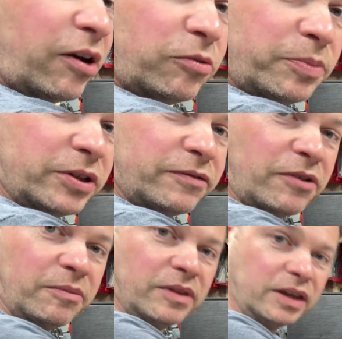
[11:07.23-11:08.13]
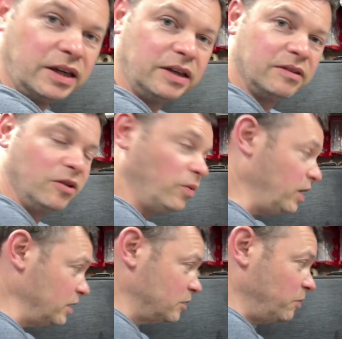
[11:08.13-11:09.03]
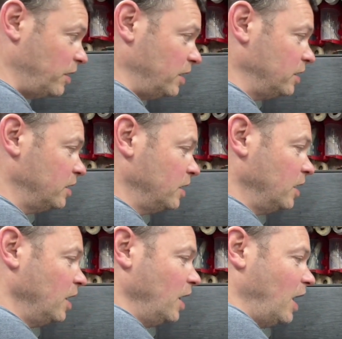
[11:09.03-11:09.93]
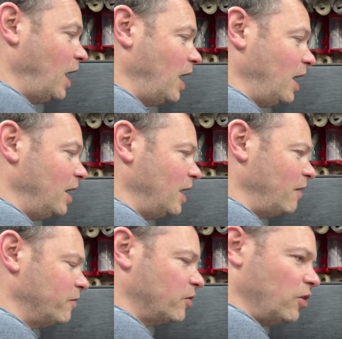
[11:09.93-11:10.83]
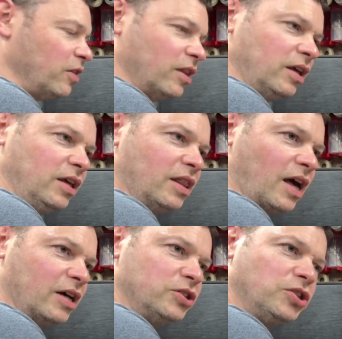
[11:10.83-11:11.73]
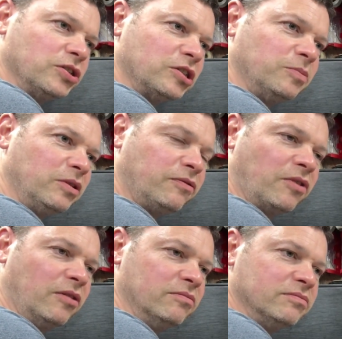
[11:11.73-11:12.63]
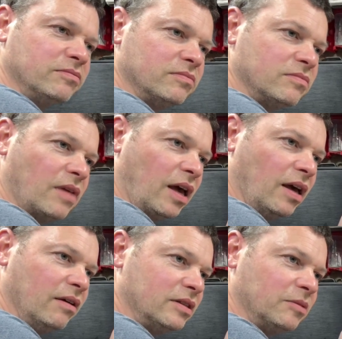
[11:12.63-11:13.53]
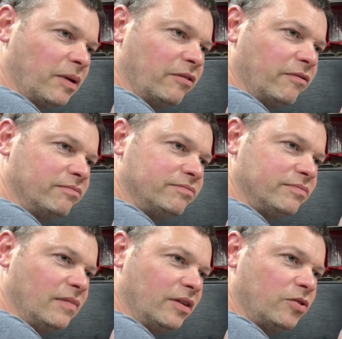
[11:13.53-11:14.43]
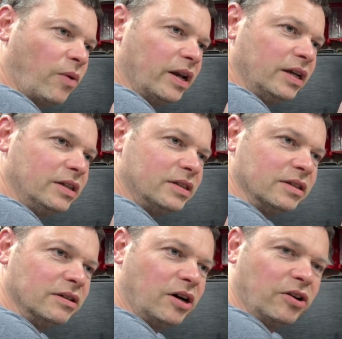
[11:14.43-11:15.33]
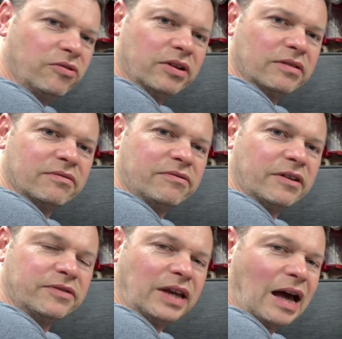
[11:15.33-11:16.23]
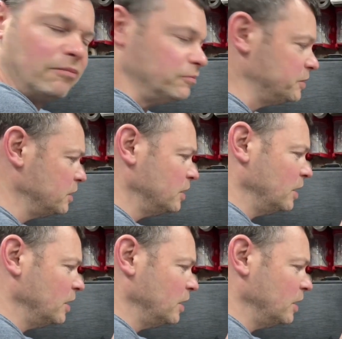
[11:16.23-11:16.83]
output from the welder supply, and I've got that adjustable from it's about 20 to 150 amps.